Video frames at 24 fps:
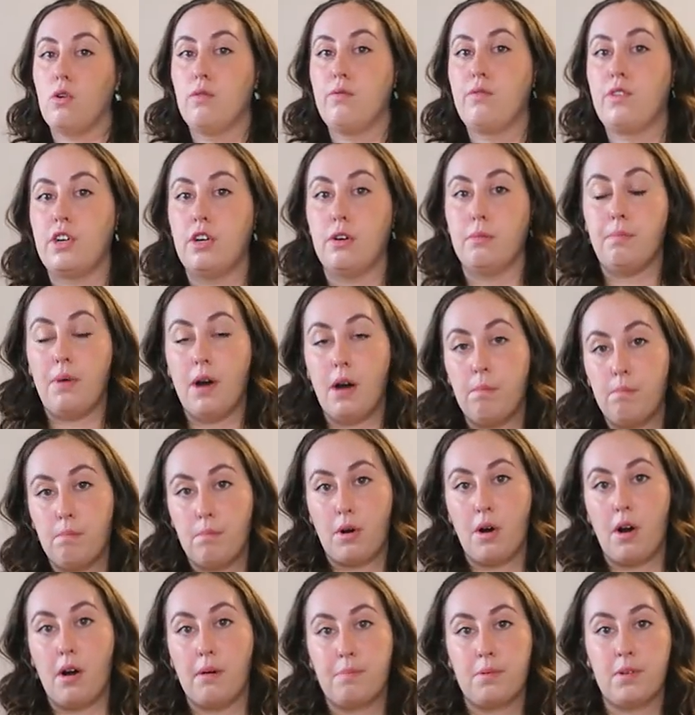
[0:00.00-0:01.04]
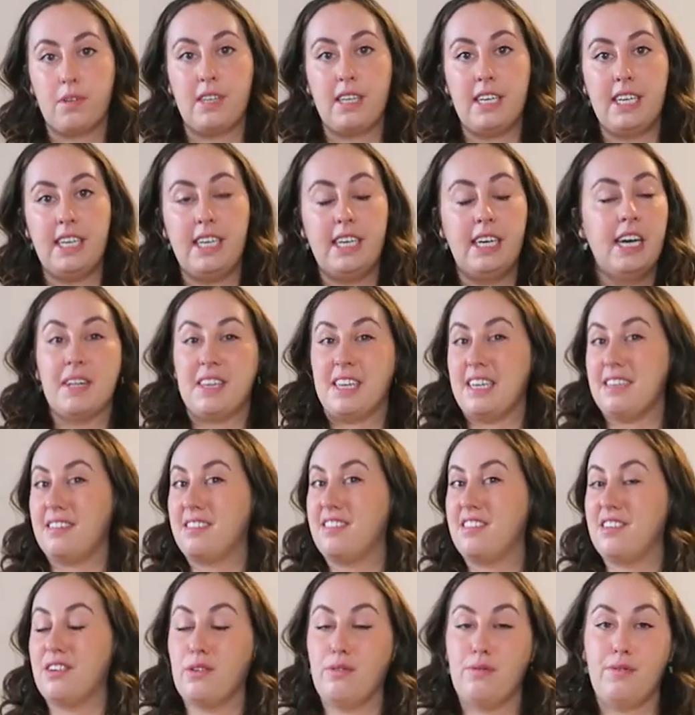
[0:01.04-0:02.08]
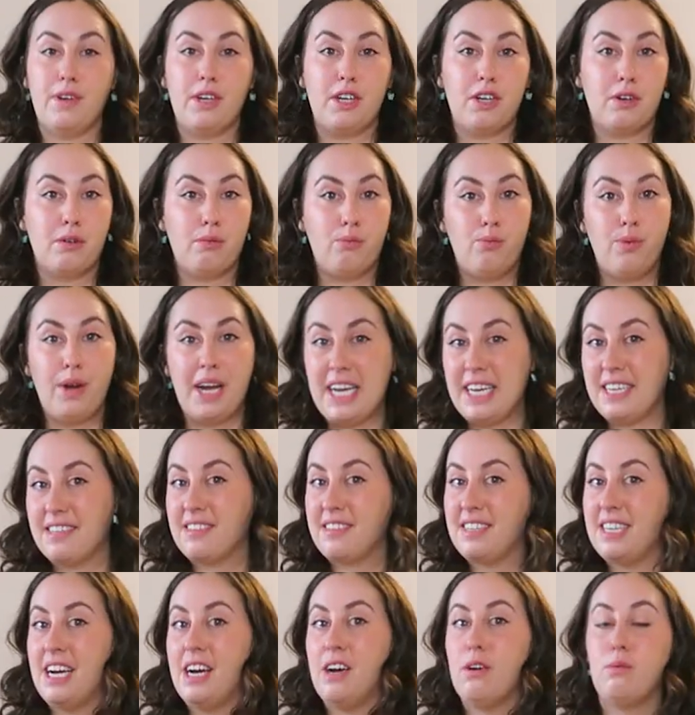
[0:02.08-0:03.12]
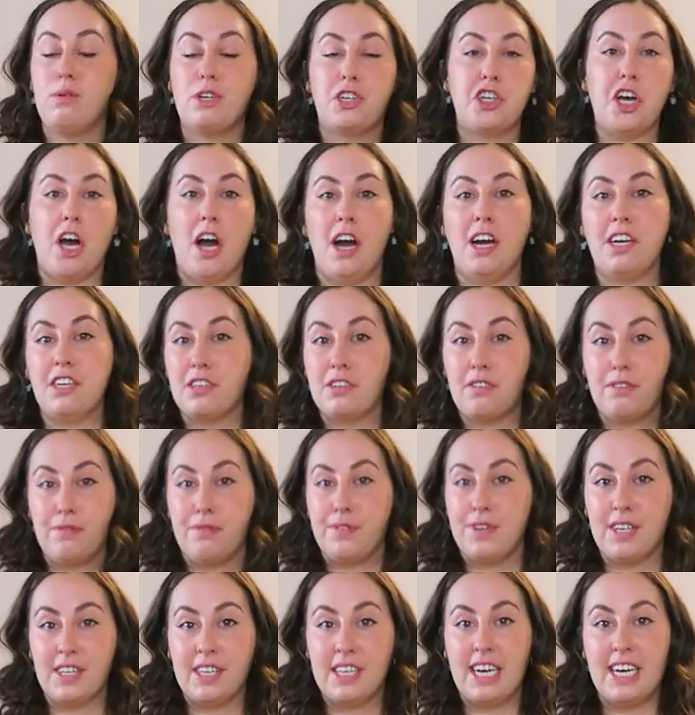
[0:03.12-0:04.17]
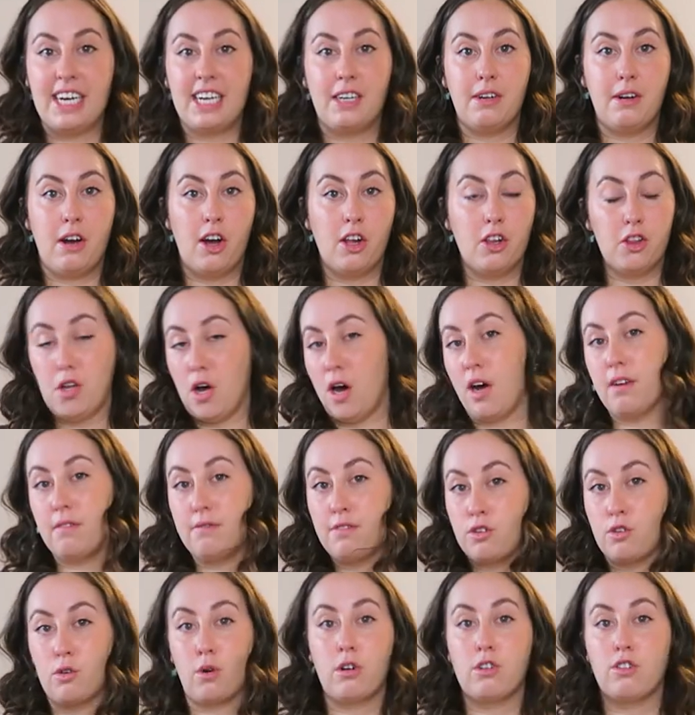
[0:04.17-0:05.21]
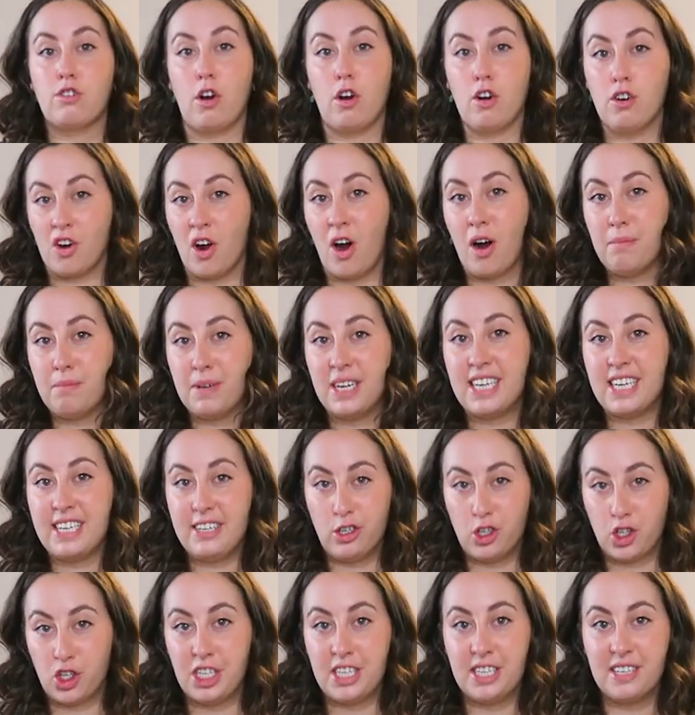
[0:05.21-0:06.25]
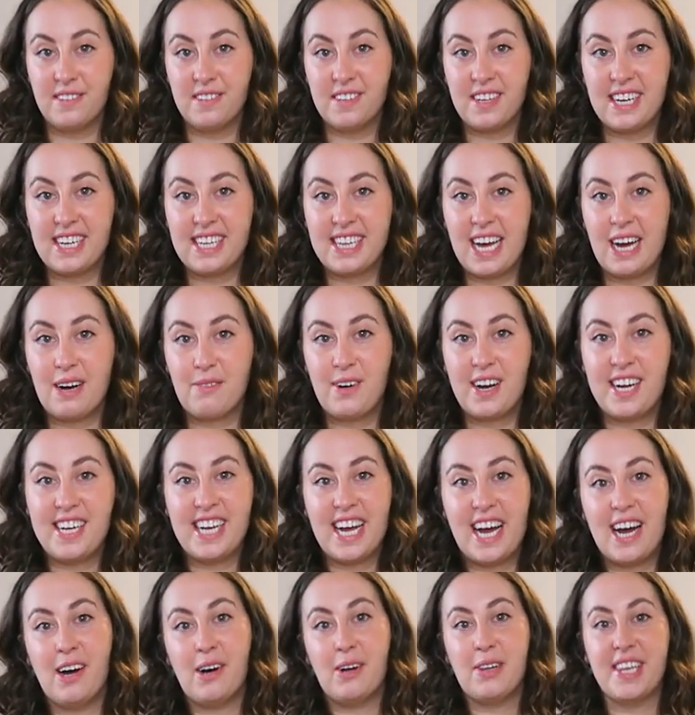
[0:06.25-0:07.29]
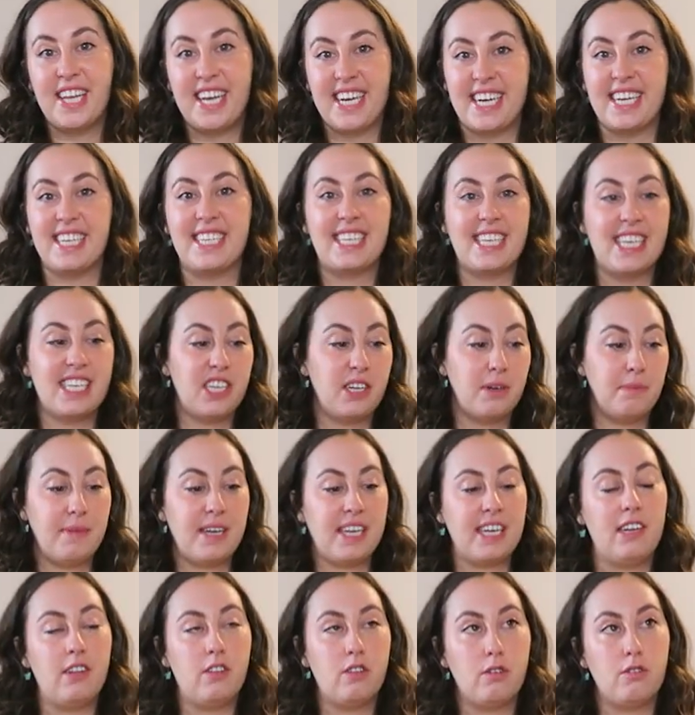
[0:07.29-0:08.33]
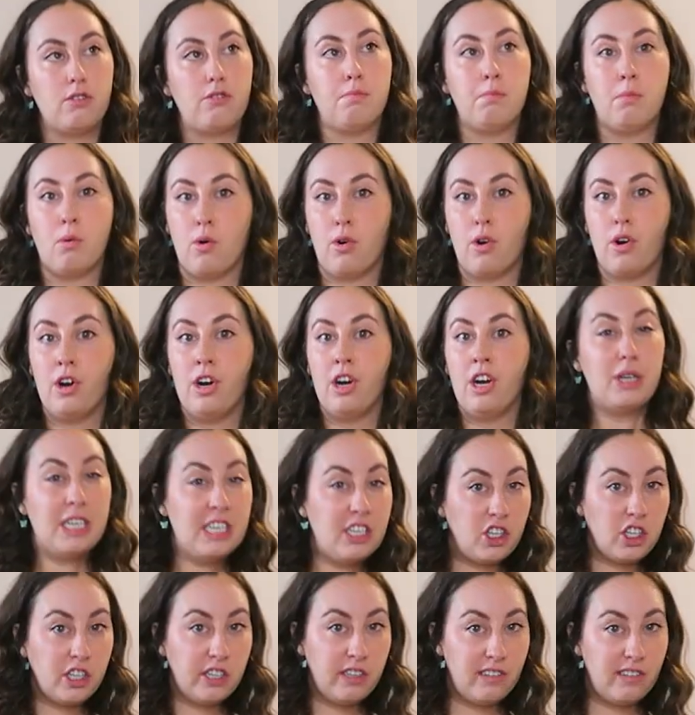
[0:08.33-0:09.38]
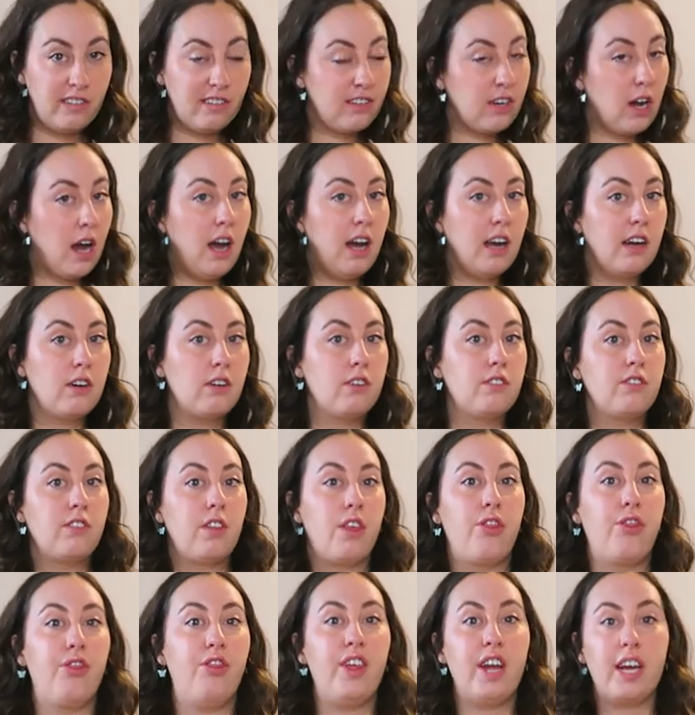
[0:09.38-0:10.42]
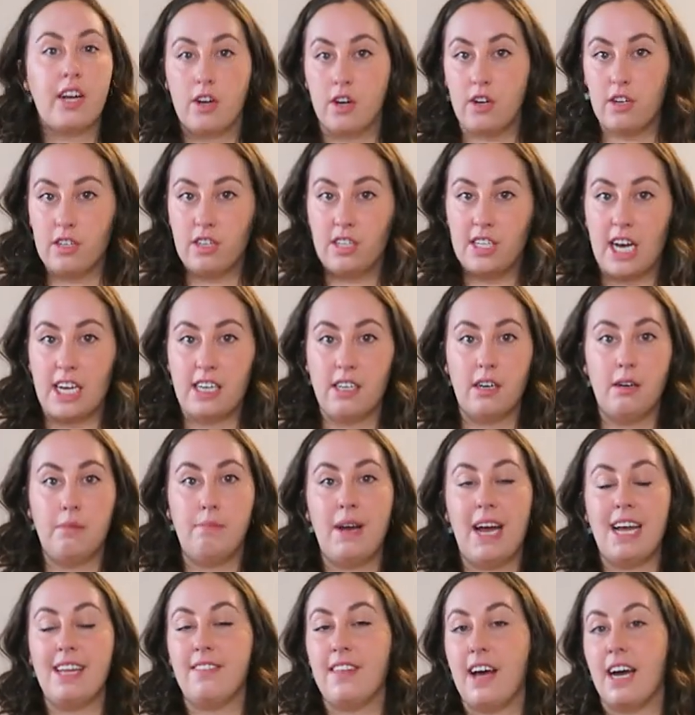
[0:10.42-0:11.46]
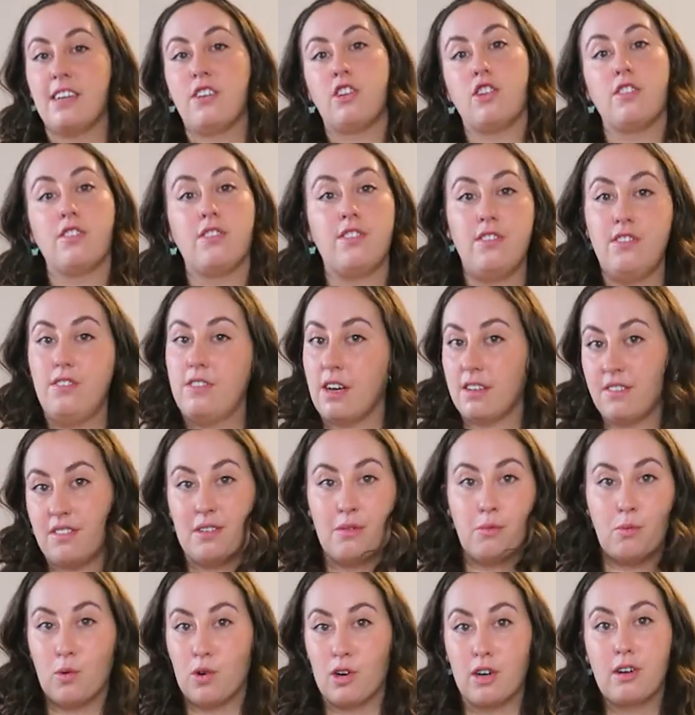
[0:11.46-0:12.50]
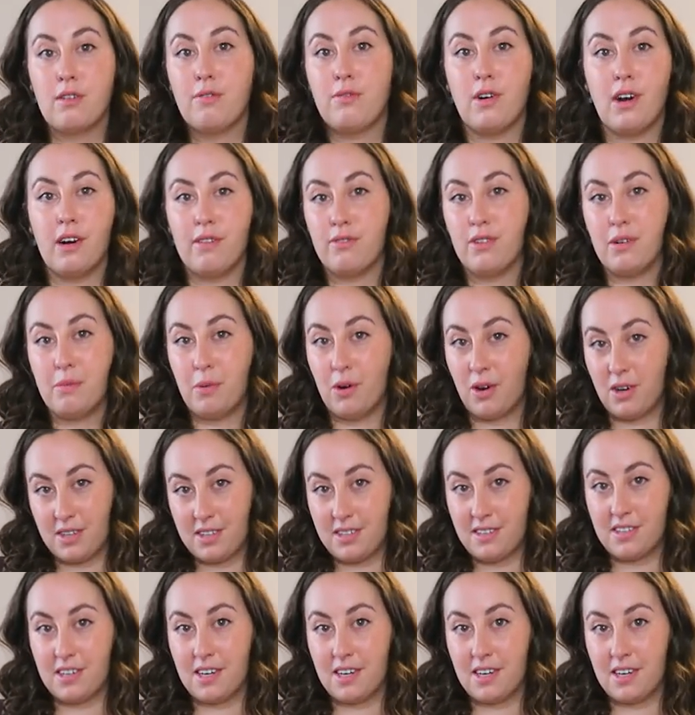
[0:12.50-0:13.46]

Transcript: over your bum properly, but they still fit your waist which I just feel like a lot of stores are not making jeans like that right now. Like I said, they're making those more rigid styles, thicker denim, and that just doesn't work for every body